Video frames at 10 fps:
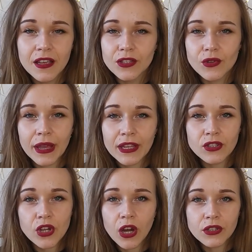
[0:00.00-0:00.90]
so I can
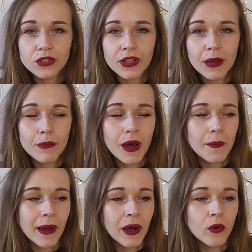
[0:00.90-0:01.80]
talk to them
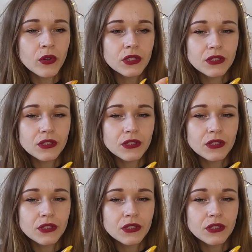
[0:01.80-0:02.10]
about,